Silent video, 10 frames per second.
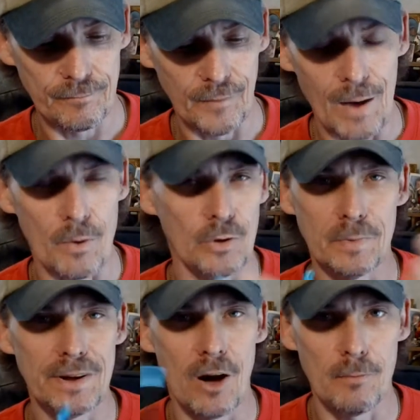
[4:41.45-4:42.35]
wasn't going
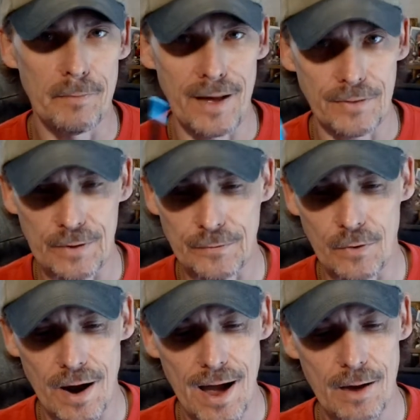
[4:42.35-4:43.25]
to be gone for about 3 or
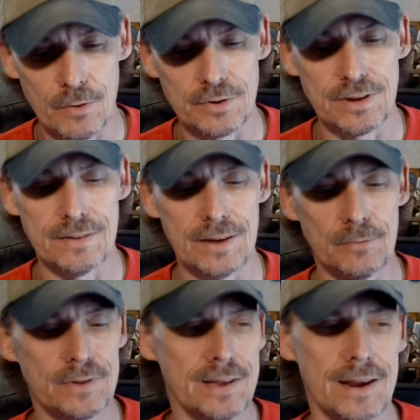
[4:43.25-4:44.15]
4 hours, and then
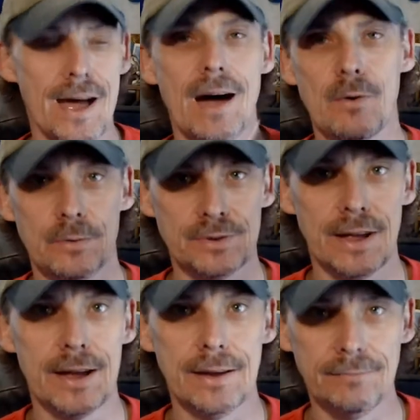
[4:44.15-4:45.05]
within an hour it was
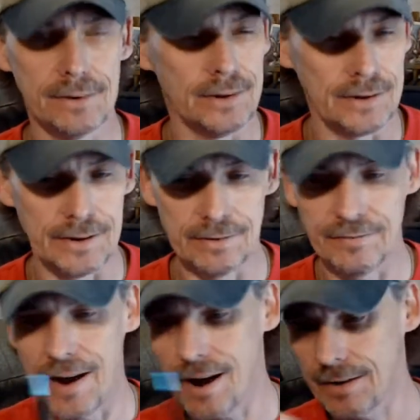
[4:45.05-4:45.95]
dead. Couldn't get it to
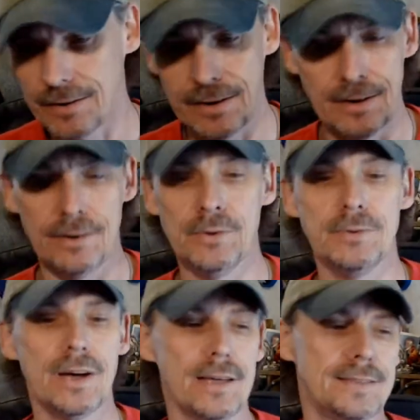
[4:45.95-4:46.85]
fire, couldn't get it to do
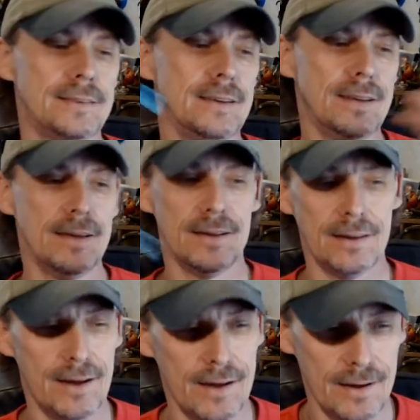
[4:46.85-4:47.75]
nothing.
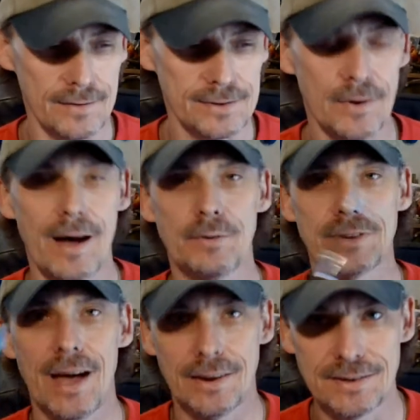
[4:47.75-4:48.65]
So I was
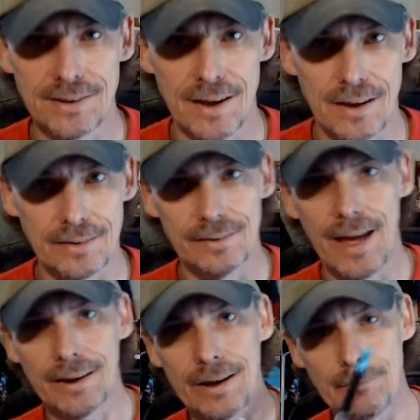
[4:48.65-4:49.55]
kind of stuck,
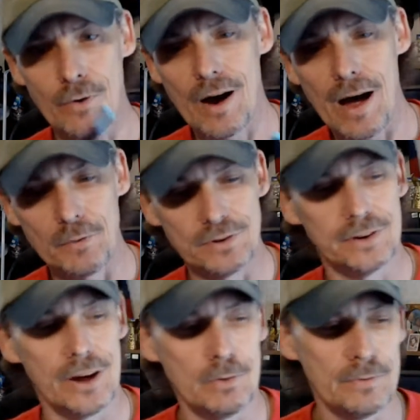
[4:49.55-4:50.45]
had a couple more hours to
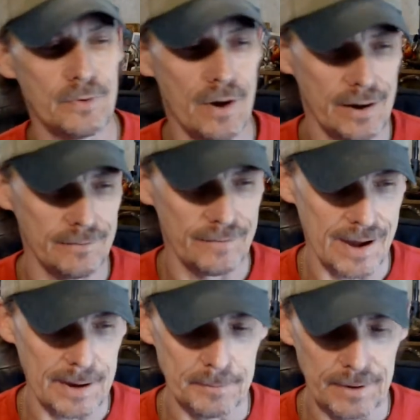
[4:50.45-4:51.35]
go before I could vape.